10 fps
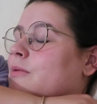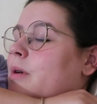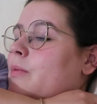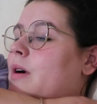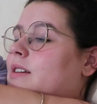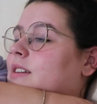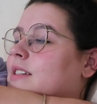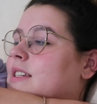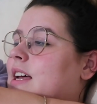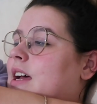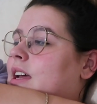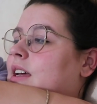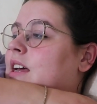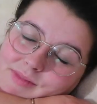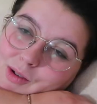all my work done
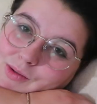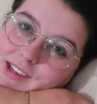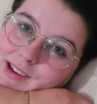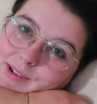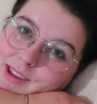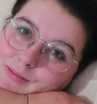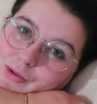today. I'll see you in the